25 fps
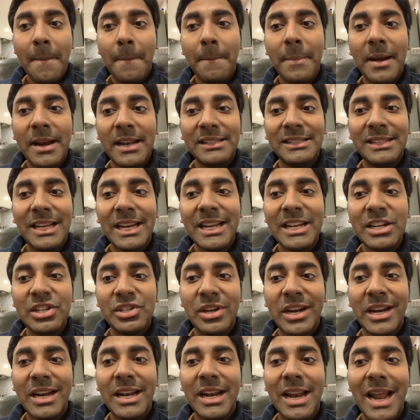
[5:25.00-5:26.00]
but it's getting
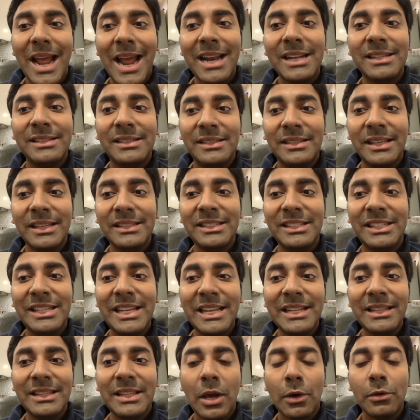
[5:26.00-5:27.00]
traded at
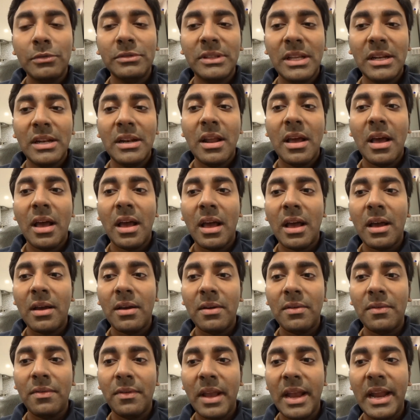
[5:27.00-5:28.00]

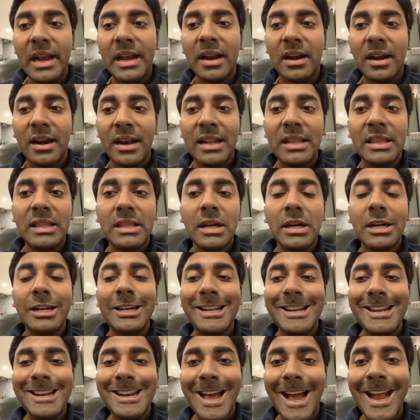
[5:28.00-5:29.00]

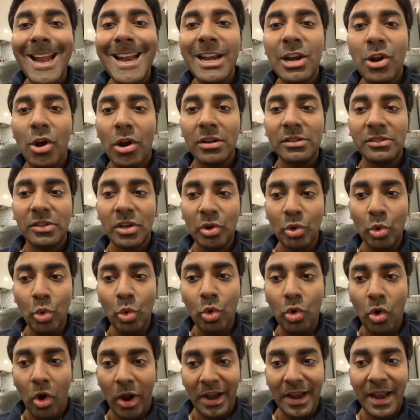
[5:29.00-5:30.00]
$16,839 on
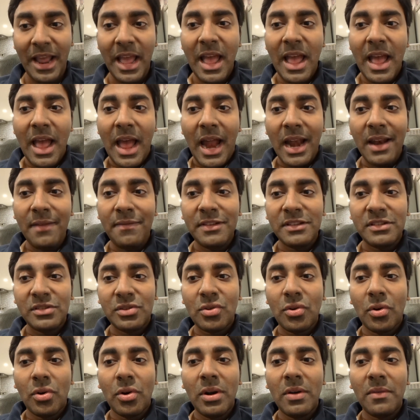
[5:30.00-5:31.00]
KuCoin. And if you
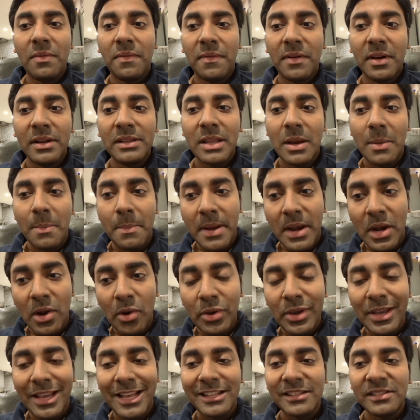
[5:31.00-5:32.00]
scroll further
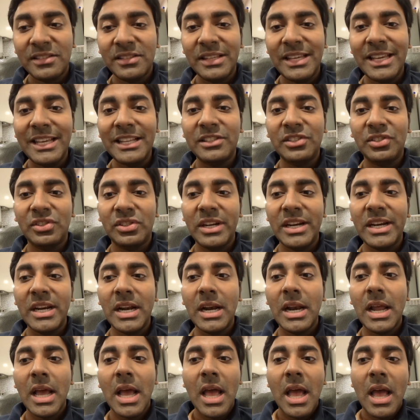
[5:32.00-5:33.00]
below, you can see it's
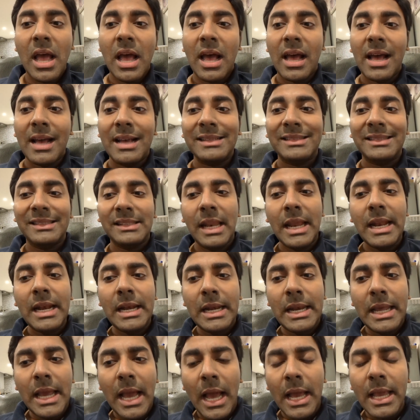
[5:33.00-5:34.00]
traded
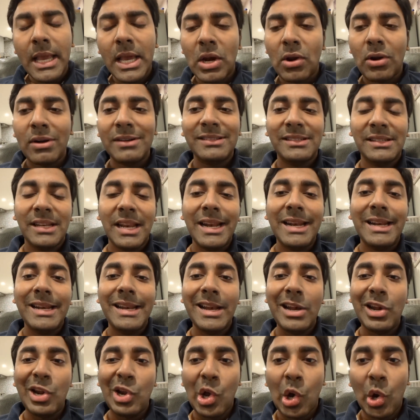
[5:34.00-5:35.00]
slightly higher or
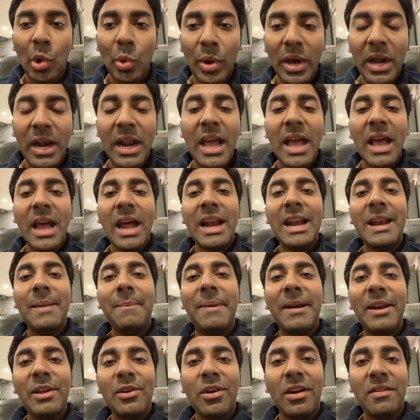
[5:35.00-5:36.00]
slightly lower
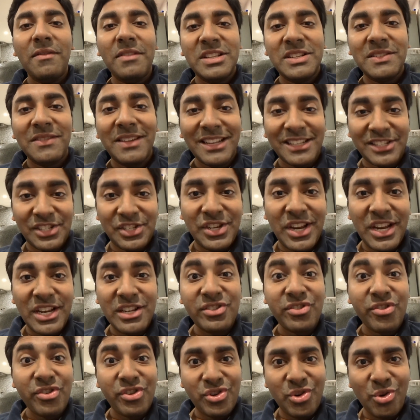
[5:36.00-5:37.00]
depending on whichever
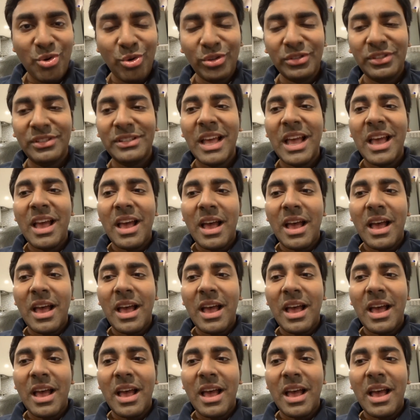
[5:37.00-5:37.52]
exchange you choose.